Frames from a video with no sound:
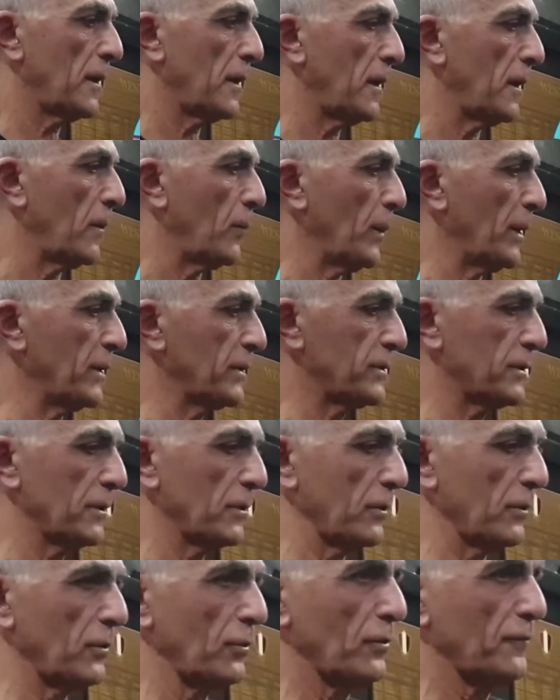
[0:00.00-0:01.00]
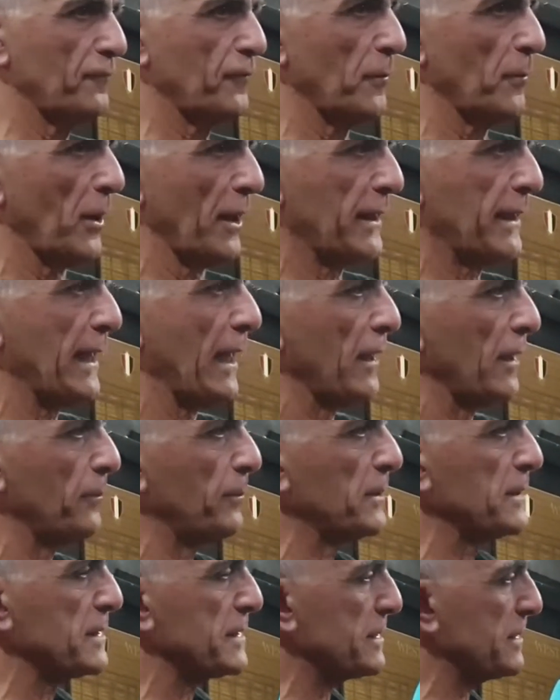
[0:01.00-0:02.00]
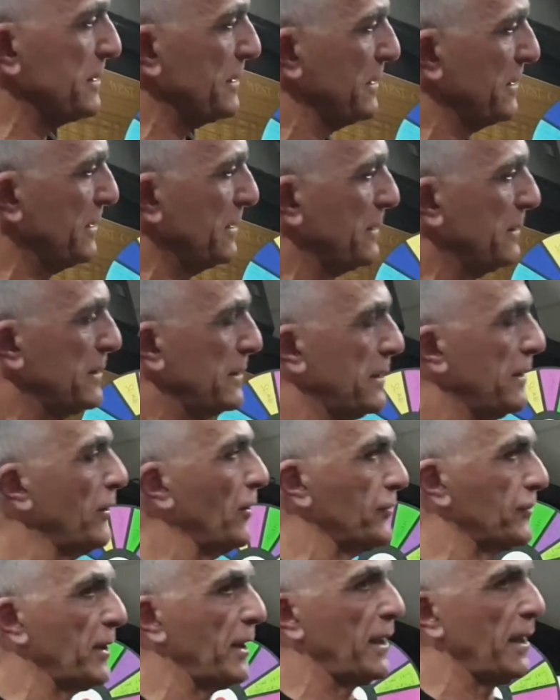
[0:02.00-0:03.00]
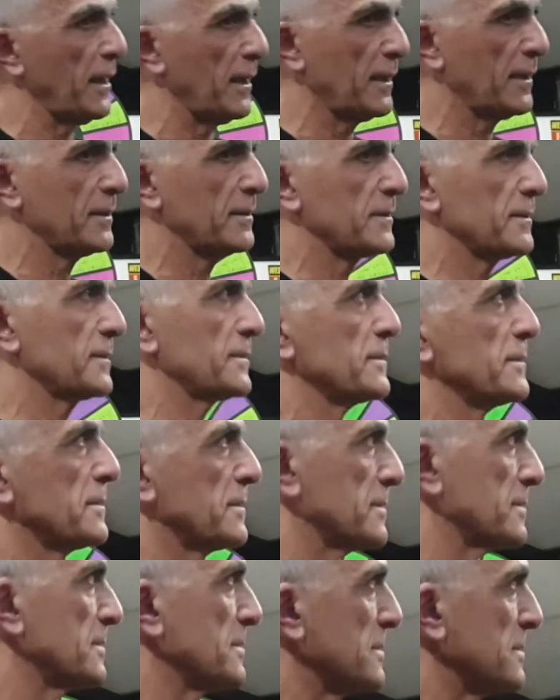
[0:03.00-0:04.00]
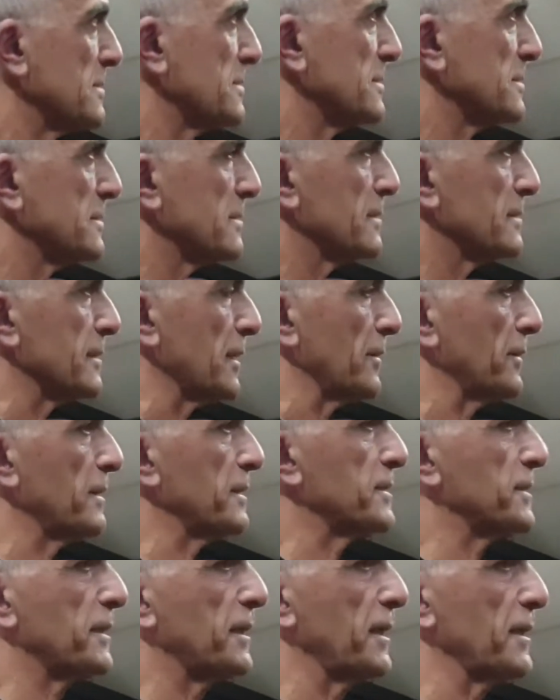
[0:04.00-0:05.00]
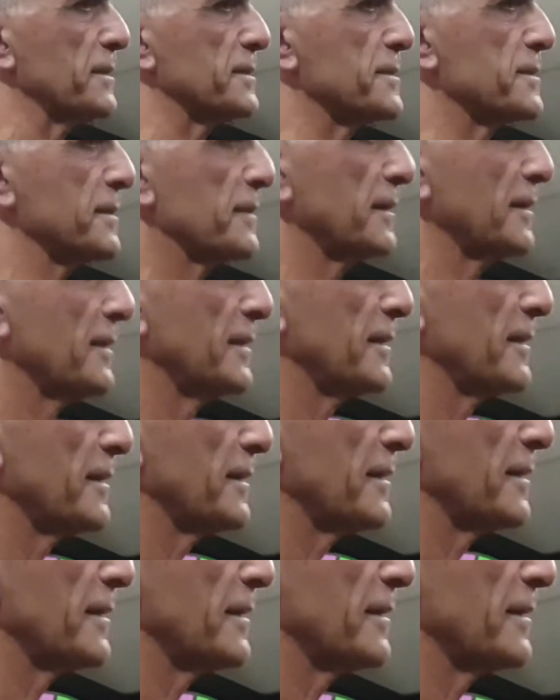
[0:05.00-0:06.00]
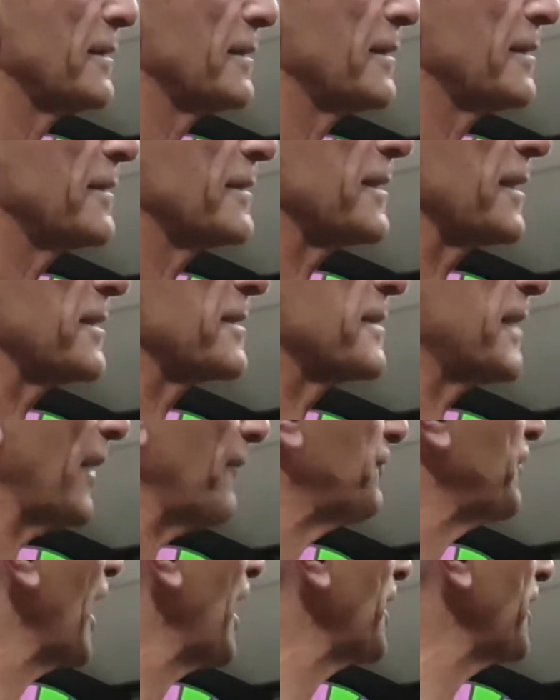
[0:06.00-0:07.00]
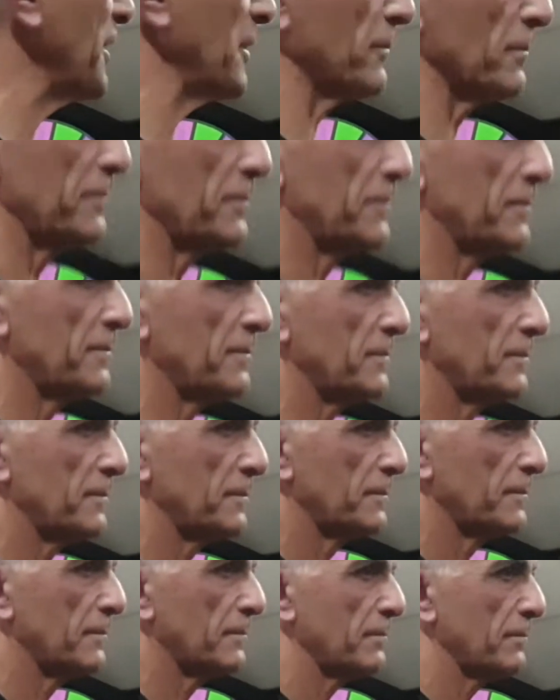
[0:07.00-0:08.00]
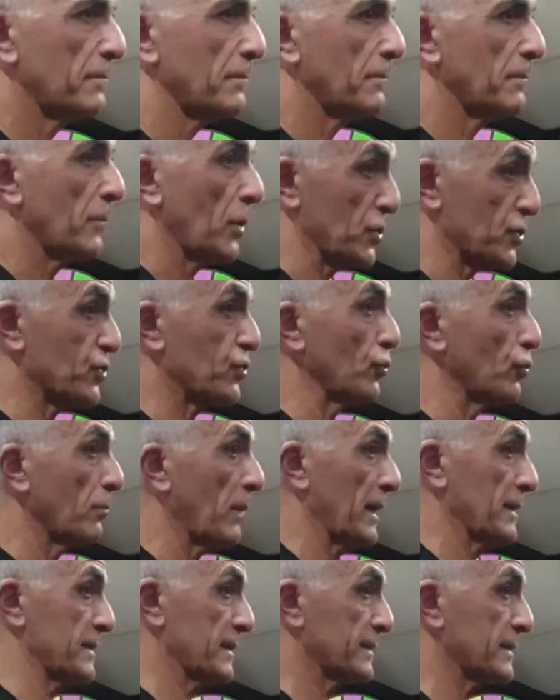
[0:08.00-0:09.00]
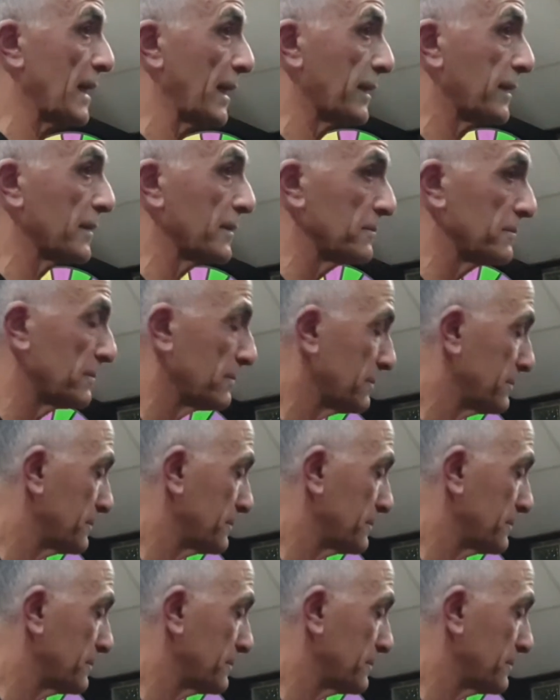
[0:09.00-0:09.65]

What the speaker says: I went to look for my calipers. Not there. So these kids, since they've taken them, my schoolmates had taken them,